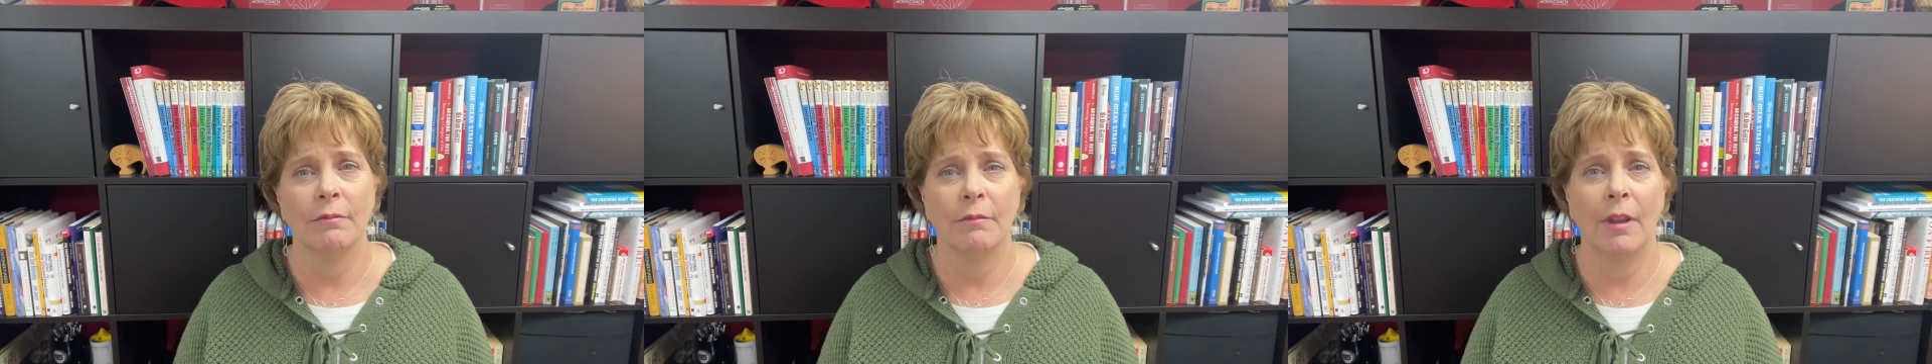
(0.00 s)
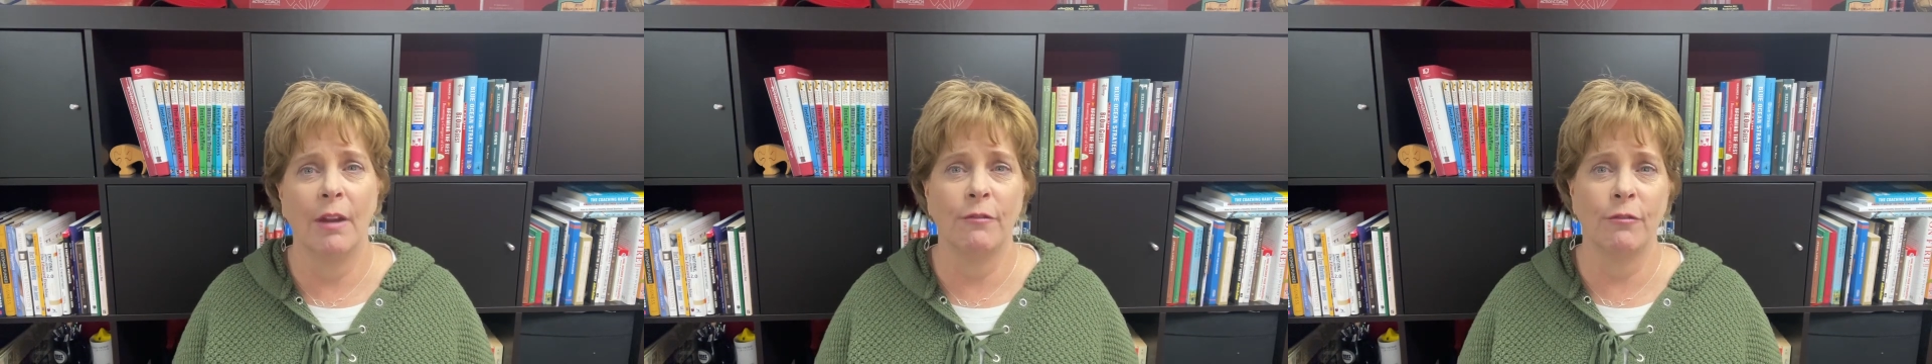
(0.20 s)

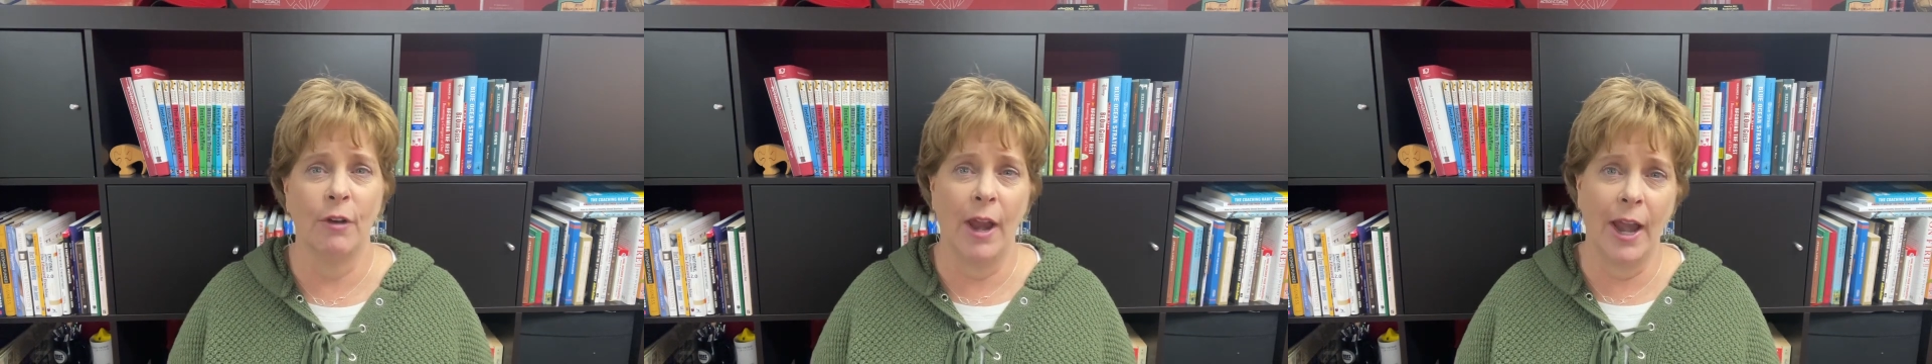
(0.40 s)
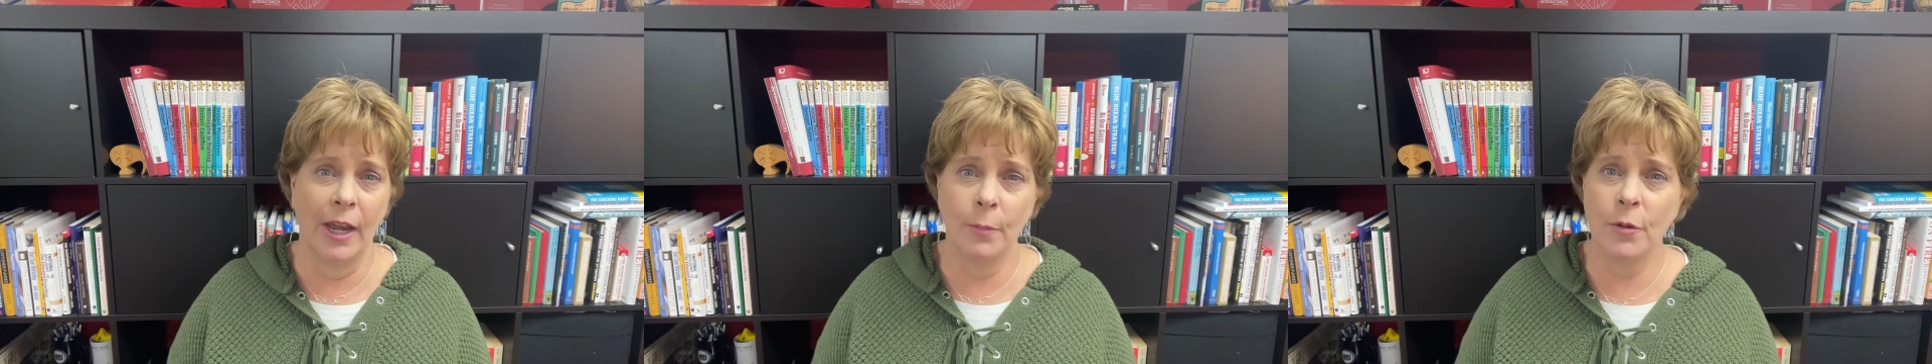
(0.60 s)
And for
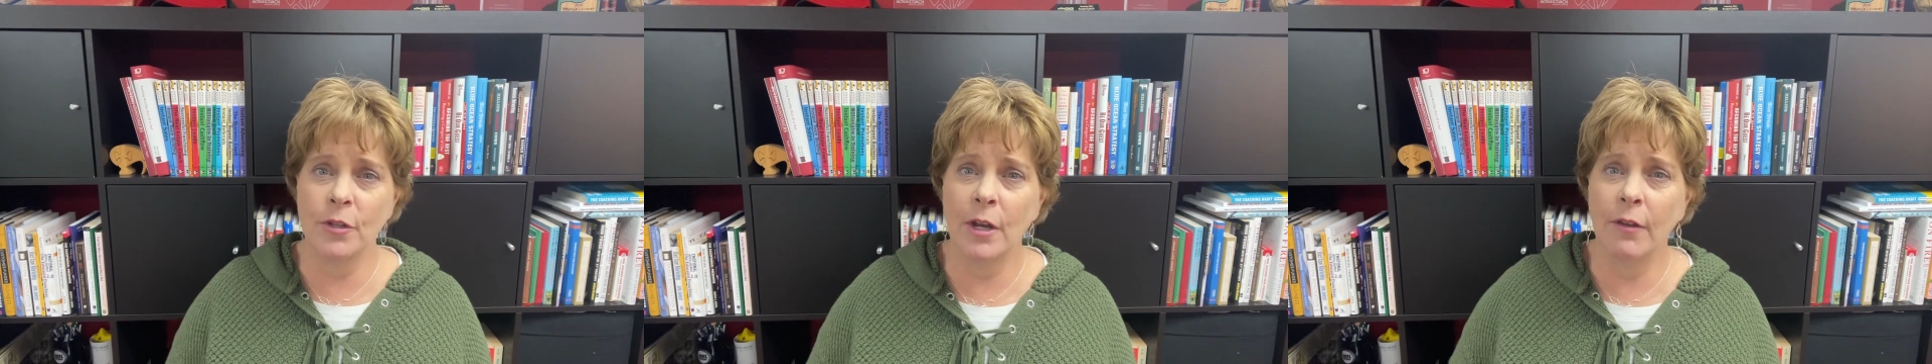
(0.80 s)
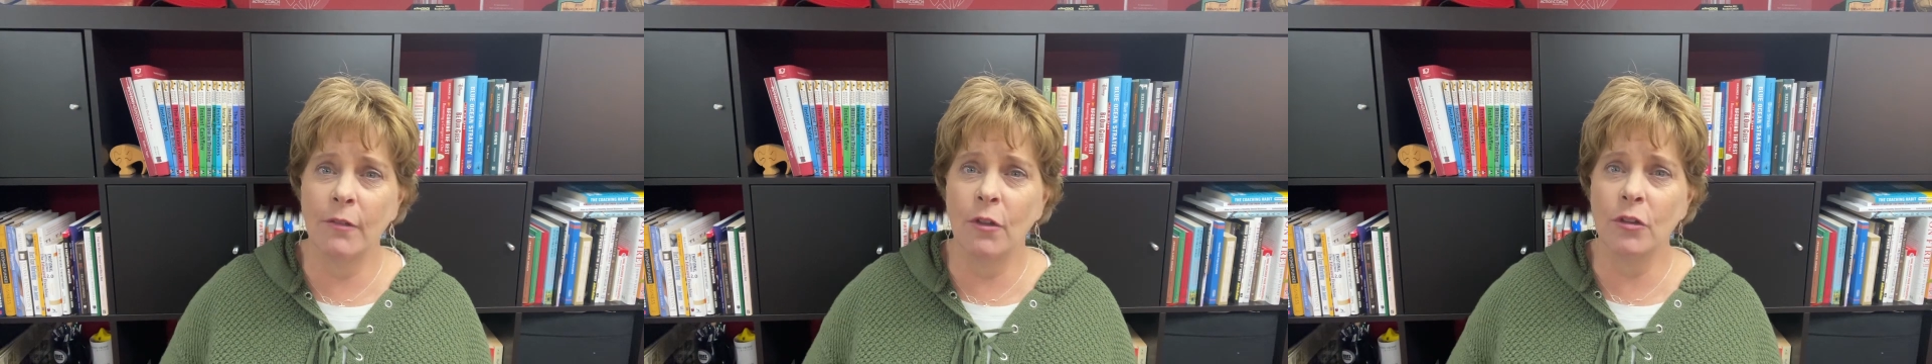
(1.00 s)

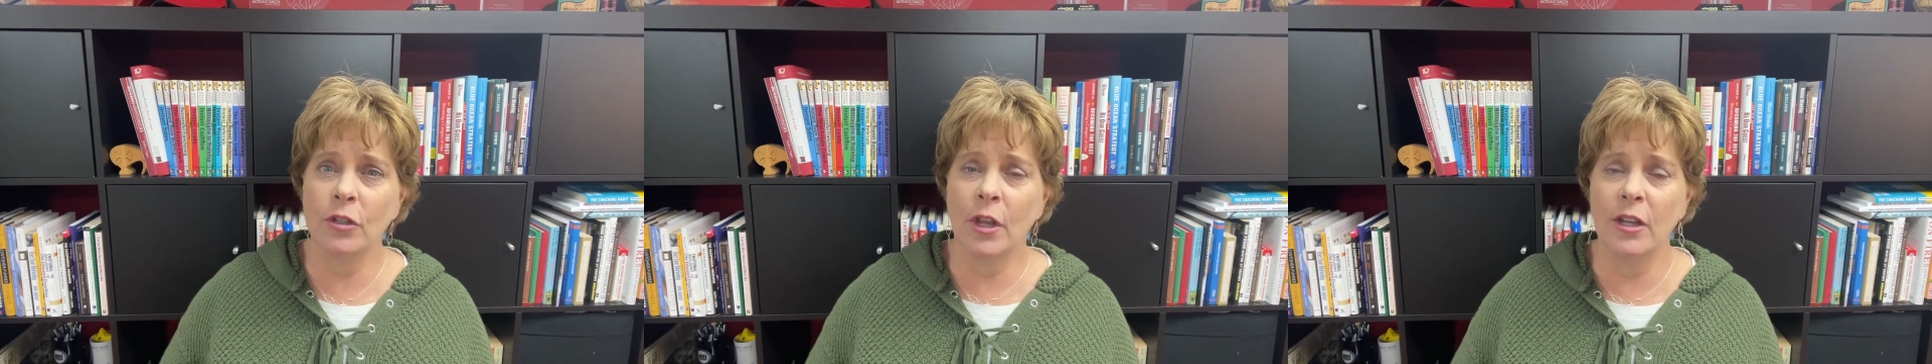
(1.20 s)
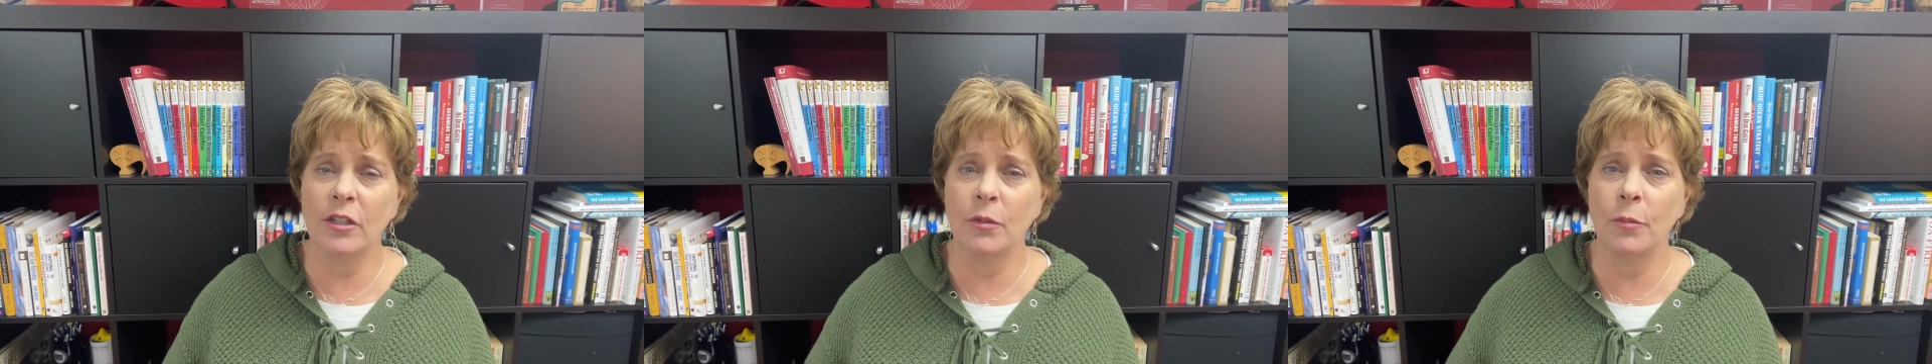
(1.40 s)
80% of those
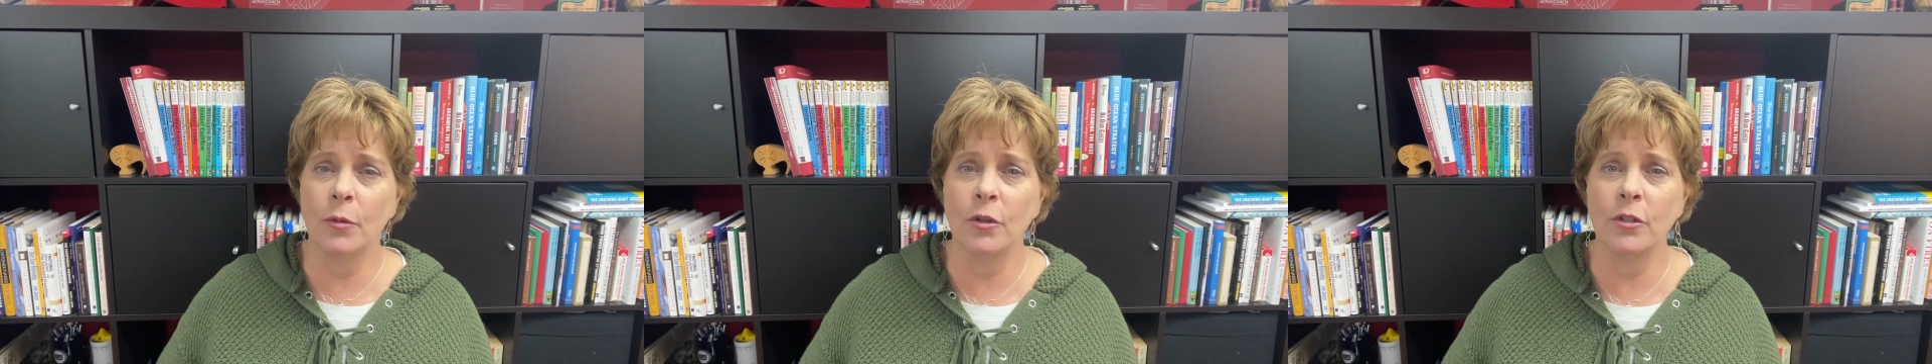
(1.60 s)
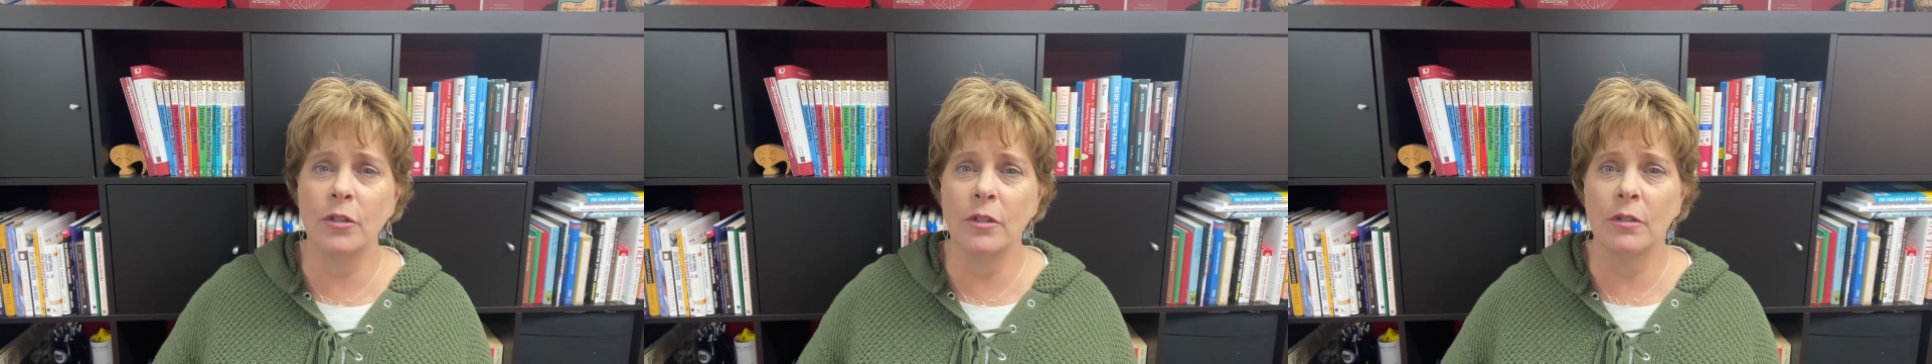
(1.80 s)

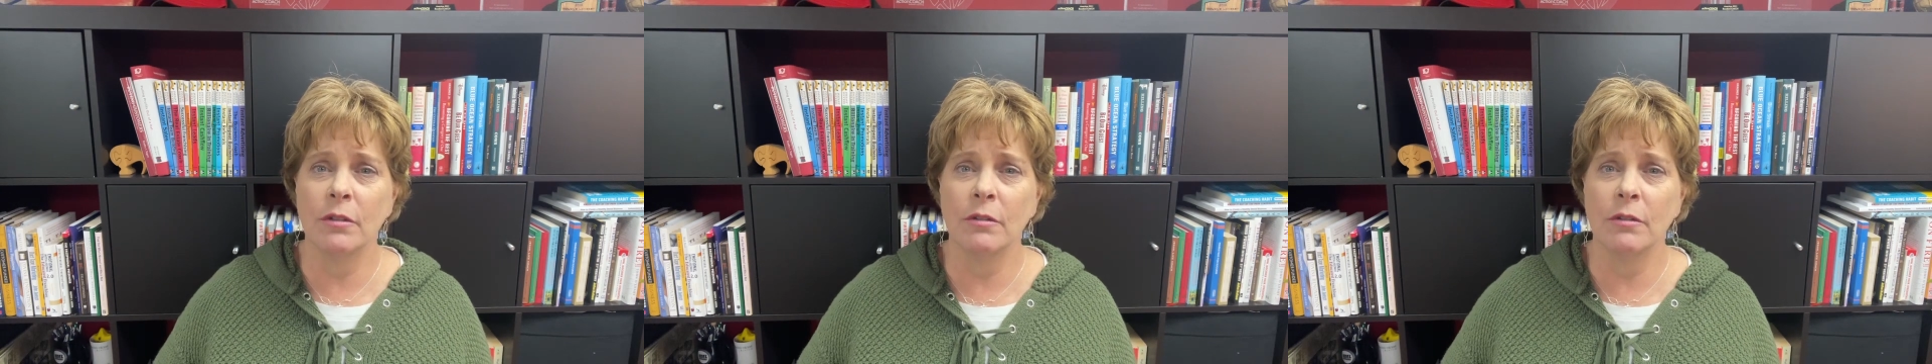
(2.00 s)
customers,